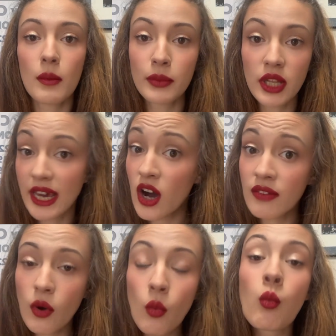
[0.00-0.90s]

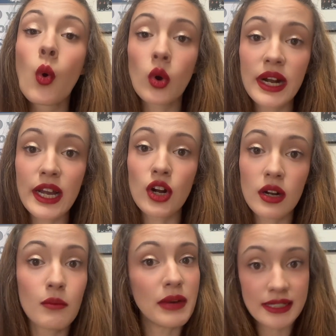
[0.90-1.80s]
playoff warrior
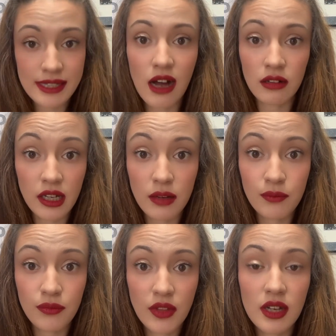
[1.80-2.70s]
mentality,
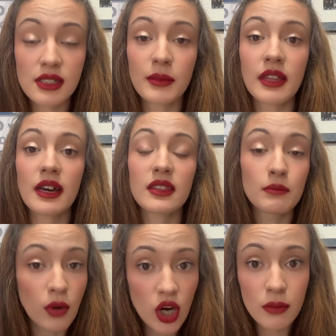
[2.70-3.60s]
something that the
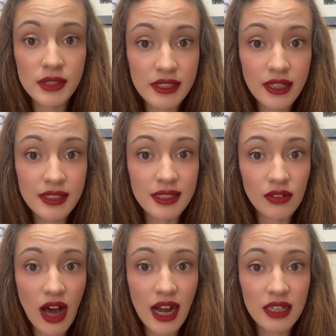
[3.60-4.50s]
bottom six has
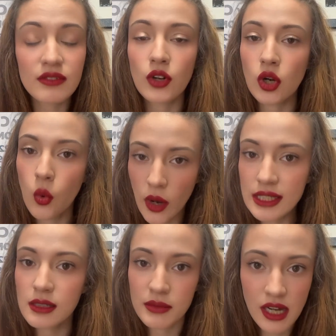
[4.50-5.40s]
lacked for quite
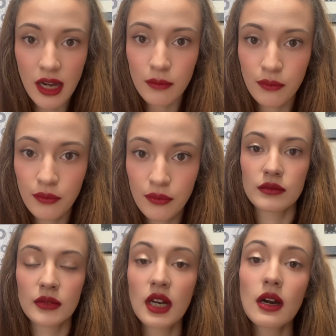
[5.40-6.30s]
some time.
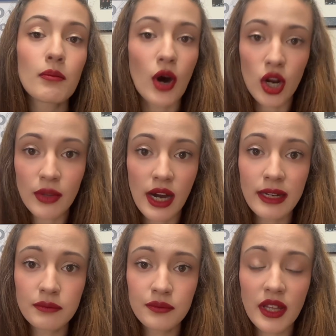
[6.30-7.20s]
Bottom line,
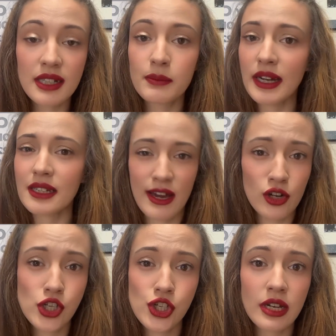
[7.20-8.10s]
expect
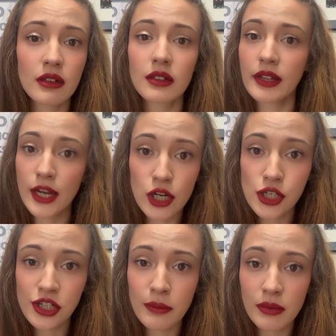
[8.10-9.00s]
energy,
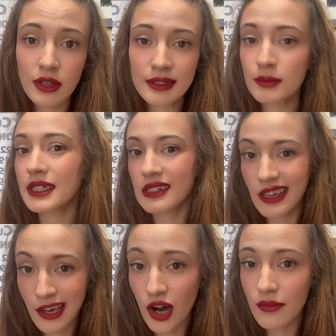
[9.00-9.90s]
leadership, and some
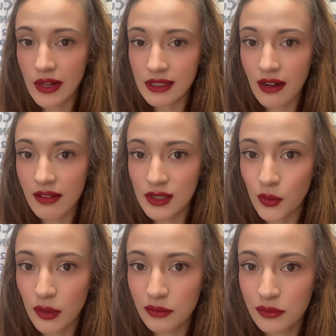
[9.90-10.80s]
sneaky offense out of this one.